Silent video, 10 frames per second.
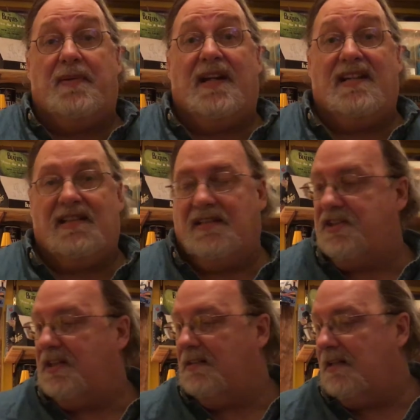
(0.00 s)
penny
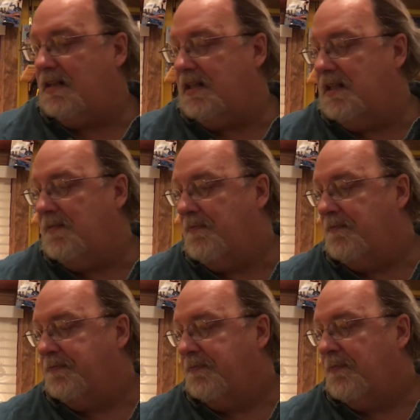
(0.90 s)
unless you get lucky.
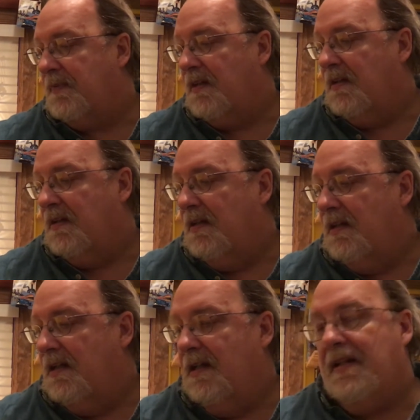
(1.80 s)

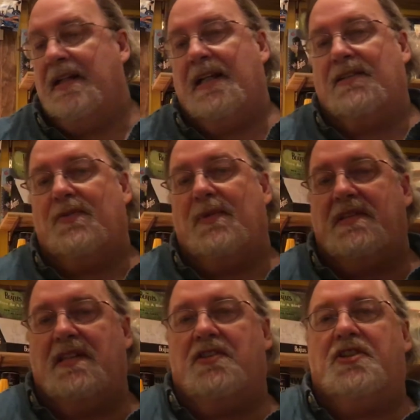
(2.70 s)
And then that
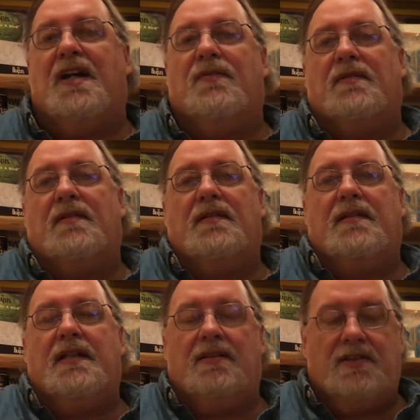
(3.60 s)
Twist and Shout
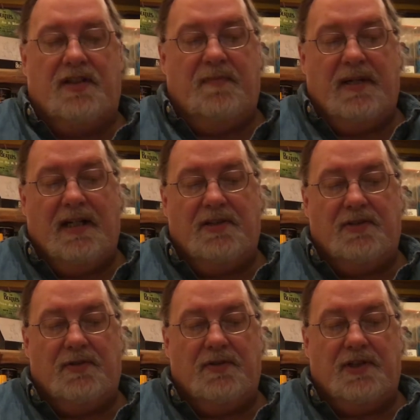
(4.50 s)
English EP I
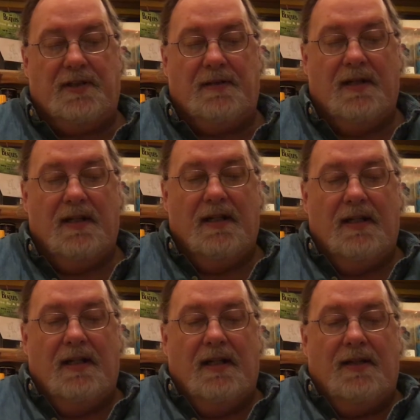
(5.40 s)
showed you.
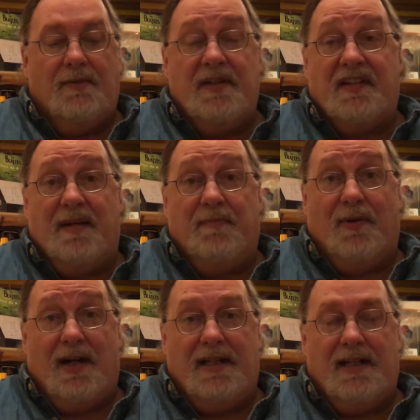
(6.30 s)
The reason I
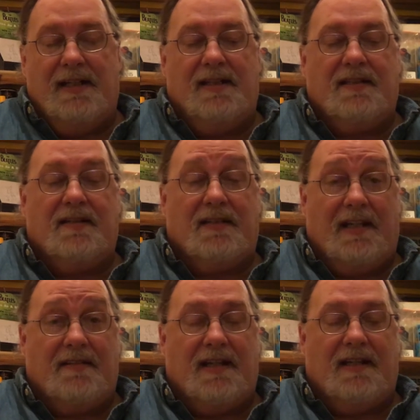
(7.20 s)
bought it is because,
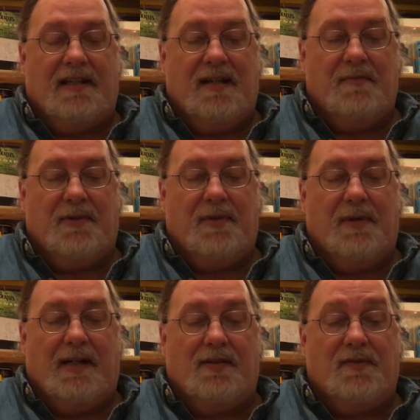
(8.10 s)
like I said, it came with 3
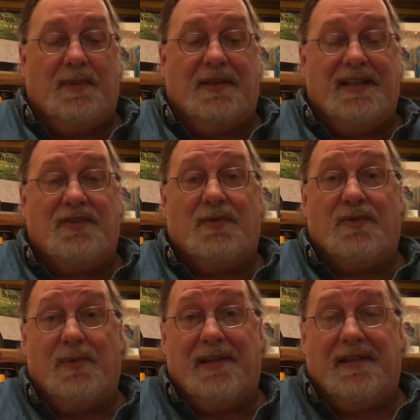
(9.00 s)
records, but this was
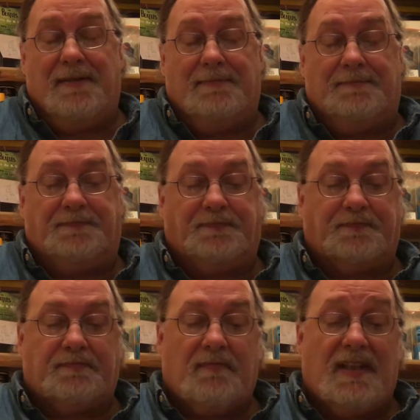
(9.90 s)
with it.
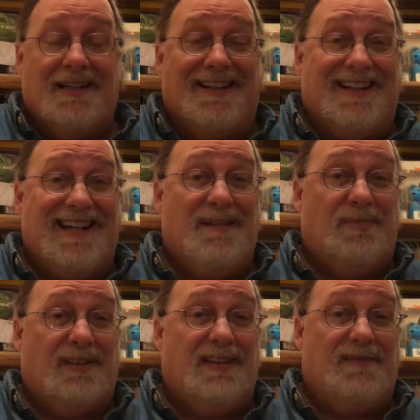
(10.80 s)
And I can't
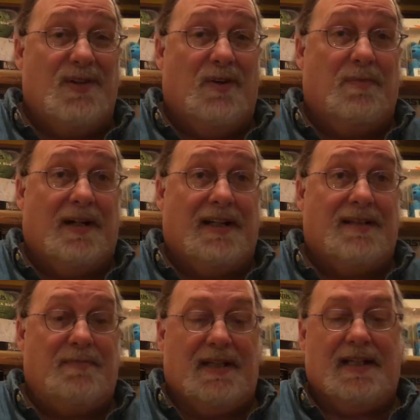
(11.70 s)
believe nobody
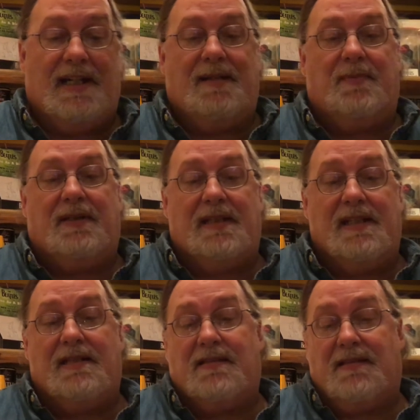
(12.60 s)
bid on it, but
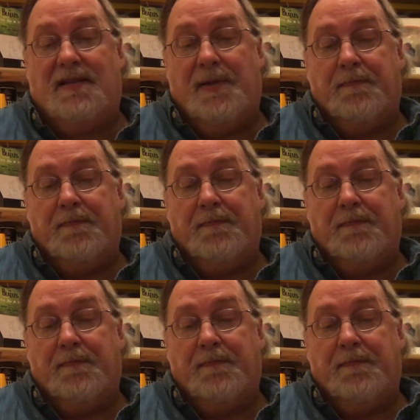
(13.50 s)
this